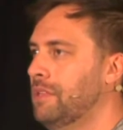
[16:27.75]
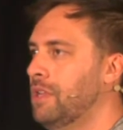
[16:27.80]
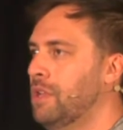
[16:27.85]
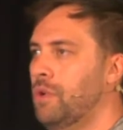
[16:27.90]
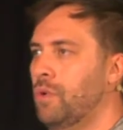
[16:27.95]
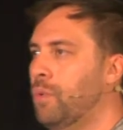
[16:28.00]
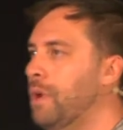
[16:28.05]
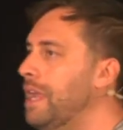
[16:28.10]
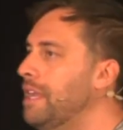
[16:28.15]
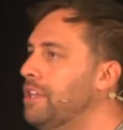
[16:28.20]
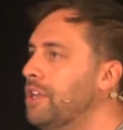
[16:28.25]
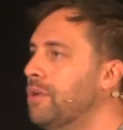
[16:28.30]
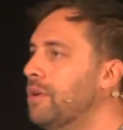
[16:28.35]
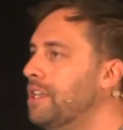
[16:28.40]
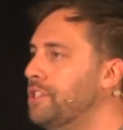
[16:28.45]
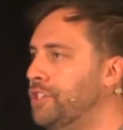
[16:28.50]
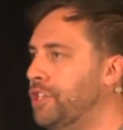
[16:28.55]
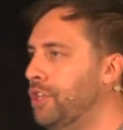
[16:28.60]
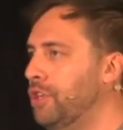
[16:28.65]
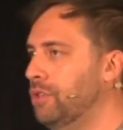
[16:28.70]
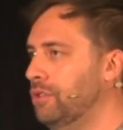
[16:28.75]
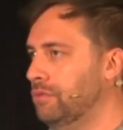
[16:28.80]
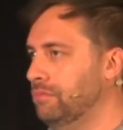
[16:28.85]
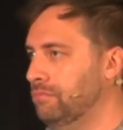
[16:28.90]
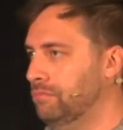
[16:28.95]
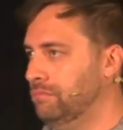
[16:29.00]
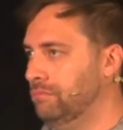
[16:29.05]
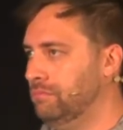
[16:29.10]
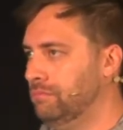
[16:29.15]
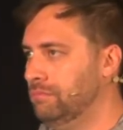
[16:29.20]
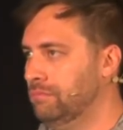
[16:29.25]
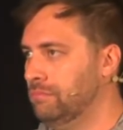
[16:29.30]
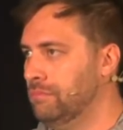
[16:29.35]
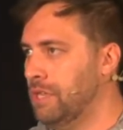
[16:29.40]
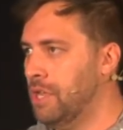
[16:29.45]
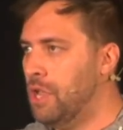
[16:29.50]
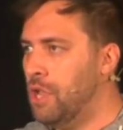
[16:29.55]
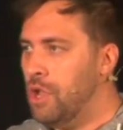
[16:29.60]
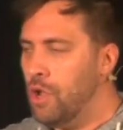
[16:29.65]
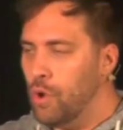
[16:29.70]
We do it too.
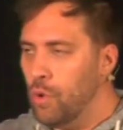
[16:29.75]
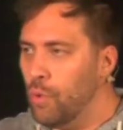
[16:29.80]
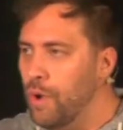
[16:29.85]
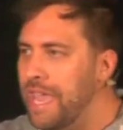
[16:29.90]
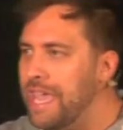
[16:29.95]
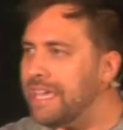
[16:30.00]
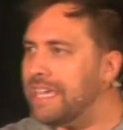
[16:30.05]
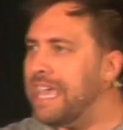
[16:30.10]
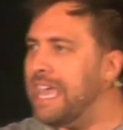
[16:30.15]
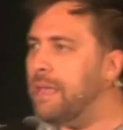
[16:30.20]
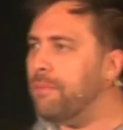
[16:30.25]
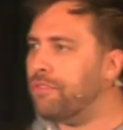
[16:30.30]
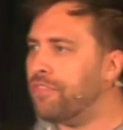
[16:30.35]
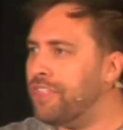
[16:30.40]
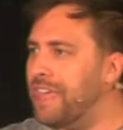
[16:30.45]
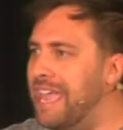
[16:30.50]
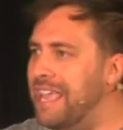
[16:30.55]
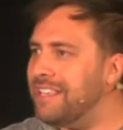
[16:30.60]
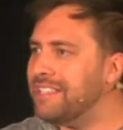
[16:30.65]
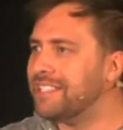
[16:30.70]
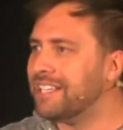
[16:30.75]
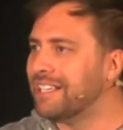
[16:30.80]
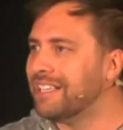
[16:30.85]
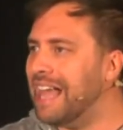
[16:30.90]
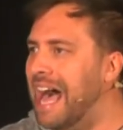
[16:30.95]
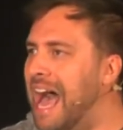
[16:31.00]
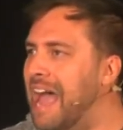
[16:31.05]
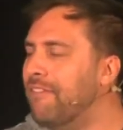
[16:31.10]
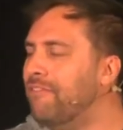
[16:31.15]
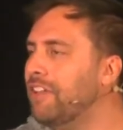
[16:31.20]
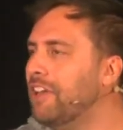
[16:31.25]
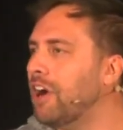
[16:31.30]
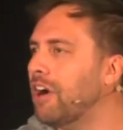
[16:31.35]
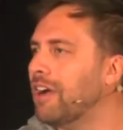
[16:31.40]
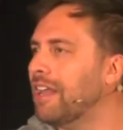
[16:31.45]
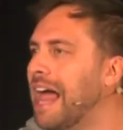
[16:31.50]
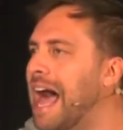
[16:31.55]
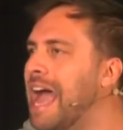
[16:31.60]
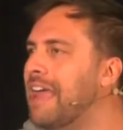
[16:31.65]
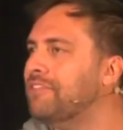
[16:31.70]
We keep things alive in our
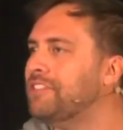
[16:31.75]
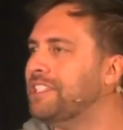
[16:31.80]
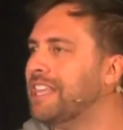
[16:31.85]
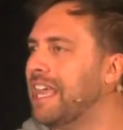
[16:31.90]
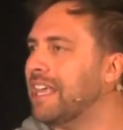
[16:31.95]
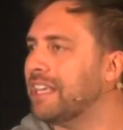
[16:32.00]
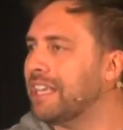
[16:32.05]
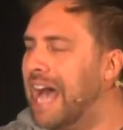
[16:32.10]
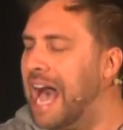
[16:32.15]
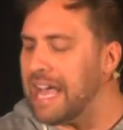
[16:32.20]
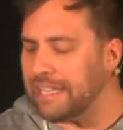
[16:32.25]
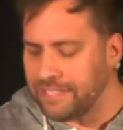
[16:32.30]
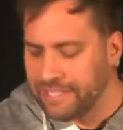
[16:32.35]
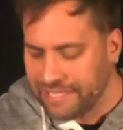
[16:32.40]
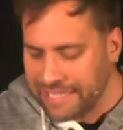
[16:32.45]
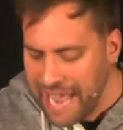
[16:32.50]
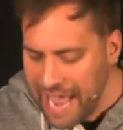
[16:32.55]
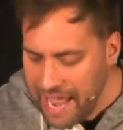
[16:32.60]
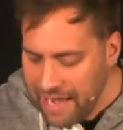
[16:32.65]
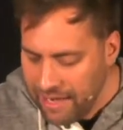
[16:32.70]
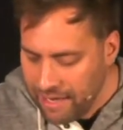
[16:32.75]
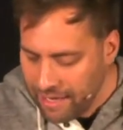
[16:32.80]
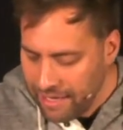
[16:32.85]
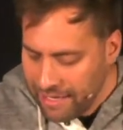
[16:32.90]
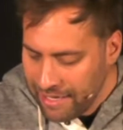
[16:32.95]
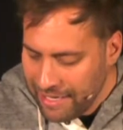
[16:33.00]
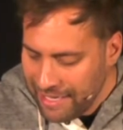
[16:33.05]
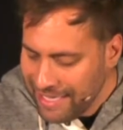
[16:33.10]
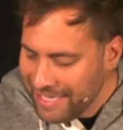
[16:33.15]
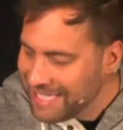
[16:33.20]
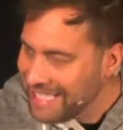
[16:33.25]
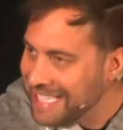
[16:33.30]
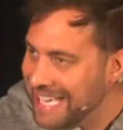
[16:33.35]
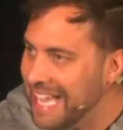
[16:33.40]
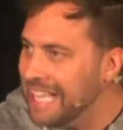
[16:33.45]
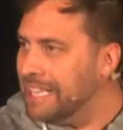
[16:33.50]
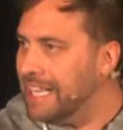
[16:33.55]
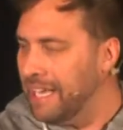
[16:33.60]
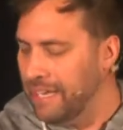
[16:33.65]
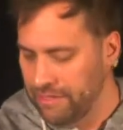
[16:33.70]
lives that God said,
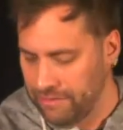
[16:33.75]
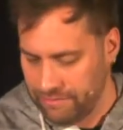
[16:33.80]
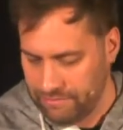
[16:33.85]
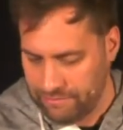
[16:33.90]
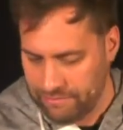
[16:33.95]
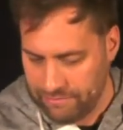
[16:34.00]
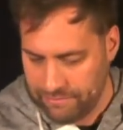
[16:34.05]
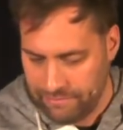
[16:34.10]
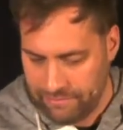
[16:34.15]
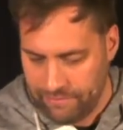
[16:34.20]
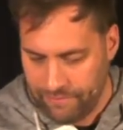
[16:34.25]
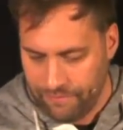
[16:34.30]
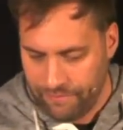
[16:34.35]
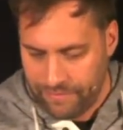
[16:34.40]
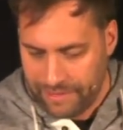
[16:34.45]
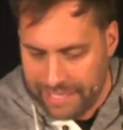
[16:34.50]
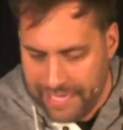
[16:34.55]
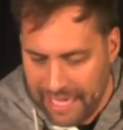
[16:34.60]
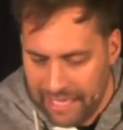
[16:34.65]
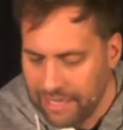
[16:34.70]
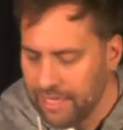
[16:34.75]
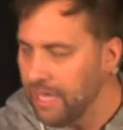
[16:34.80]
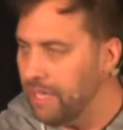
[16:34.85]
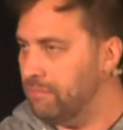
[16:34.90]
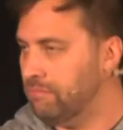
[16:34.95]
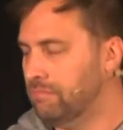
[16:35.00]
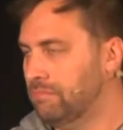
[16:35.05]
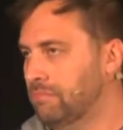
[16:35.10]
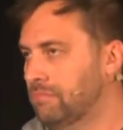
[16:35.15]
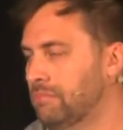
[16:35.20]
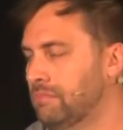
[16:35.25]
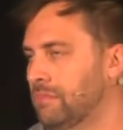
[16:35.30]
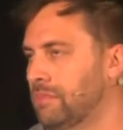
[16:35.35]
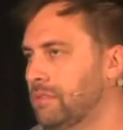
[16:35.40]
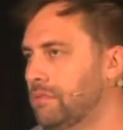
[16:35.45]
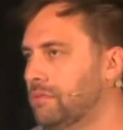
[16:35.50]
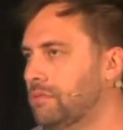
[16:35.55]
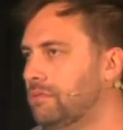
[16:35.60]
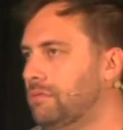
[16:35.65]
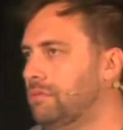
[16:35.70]
kill it, kill it.
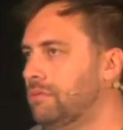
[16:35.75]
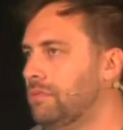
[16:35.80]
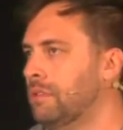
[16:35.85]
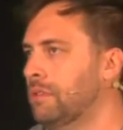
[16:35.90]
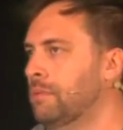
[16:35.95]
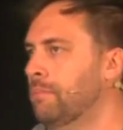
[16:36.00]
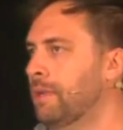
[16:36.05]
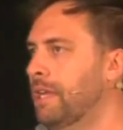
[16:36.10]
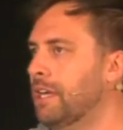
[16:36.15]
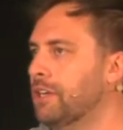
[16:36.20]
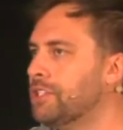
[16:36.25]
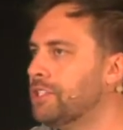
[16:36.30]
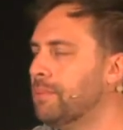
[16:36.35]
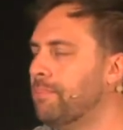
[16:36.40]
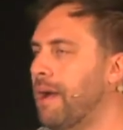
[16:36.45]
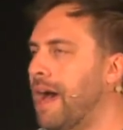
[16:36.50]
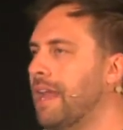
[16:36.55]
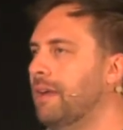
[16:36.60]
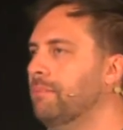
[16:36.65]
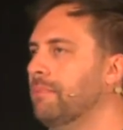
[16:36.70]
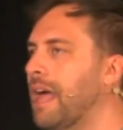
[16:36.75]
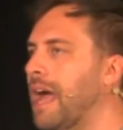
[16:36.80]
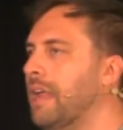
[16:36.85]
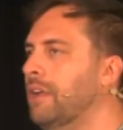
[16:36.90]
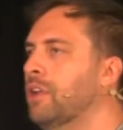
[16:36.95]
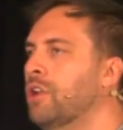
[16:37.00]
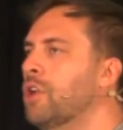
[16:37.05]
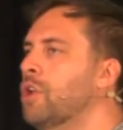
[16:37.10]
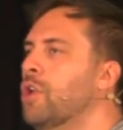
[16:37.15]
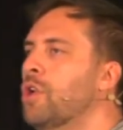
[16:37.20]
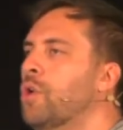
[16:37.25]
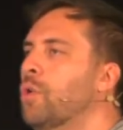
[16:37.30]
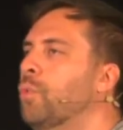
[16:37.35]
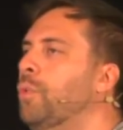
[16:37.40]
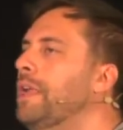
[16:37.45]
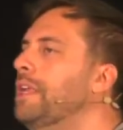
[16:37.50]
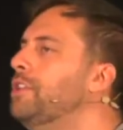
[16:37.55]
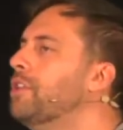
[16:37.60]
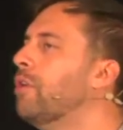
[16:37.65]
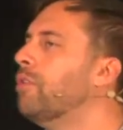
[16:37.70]
But here's the bottom line.
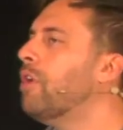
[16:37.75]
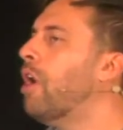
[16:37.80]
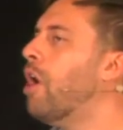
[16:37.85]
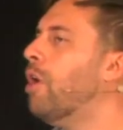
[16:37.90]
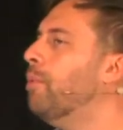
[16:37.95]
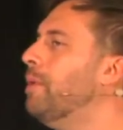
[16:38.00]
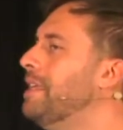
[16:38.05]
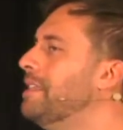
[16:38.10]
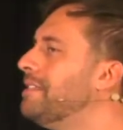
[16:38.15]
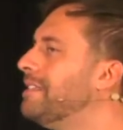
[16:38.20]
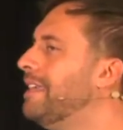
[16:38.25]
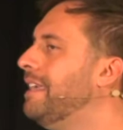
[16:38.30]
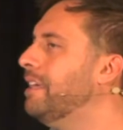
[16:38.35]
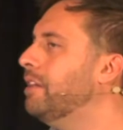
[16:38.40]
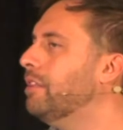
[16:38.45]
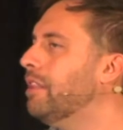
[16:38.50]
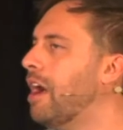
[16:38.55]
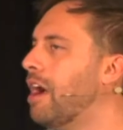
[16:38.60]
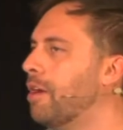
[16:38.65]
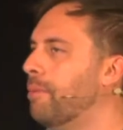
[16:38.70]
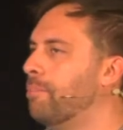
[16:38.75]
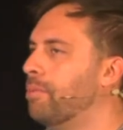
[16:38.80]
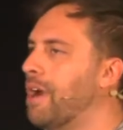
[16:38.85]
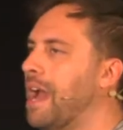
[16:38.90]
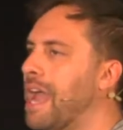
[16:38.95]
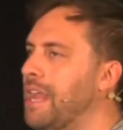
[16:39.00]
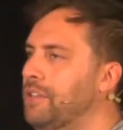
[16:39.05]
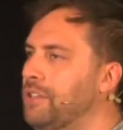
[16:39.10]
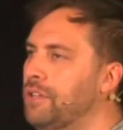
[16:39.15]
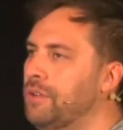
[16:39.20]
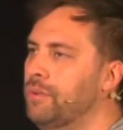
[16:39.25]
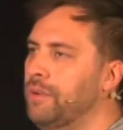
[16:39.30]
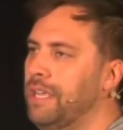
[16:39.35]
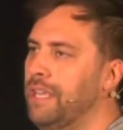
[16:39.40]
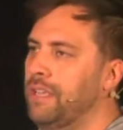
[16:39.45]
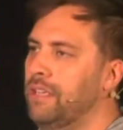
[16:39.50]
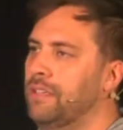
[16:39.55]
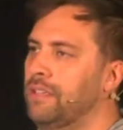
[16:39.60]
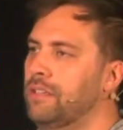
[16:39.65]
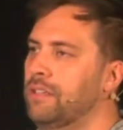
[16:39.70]
We don't always kill our pride, do
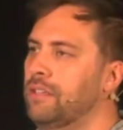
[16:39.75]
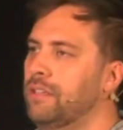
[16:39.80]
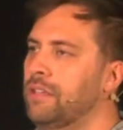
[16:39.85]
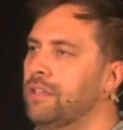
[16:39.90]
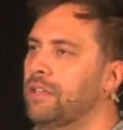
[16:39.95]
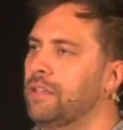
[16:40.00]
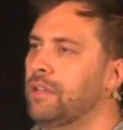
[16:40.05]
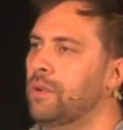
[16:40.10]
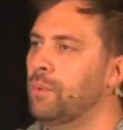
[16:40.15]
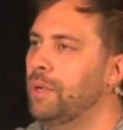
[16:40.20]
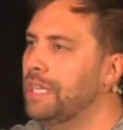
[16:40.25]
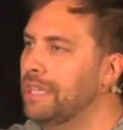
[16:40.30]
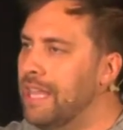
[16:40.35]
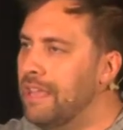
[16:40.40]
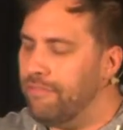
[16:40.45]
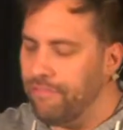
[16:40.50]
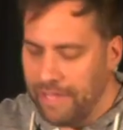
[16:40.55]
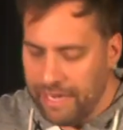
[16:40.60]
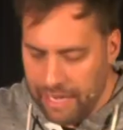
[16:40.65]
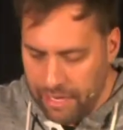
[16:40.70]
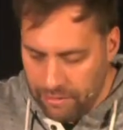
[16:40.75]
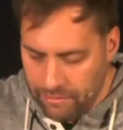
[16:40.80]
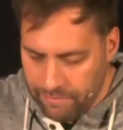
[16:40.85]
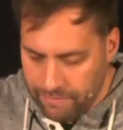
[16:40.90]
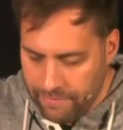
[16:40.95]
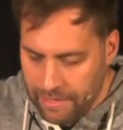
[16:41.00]
we? We live in it.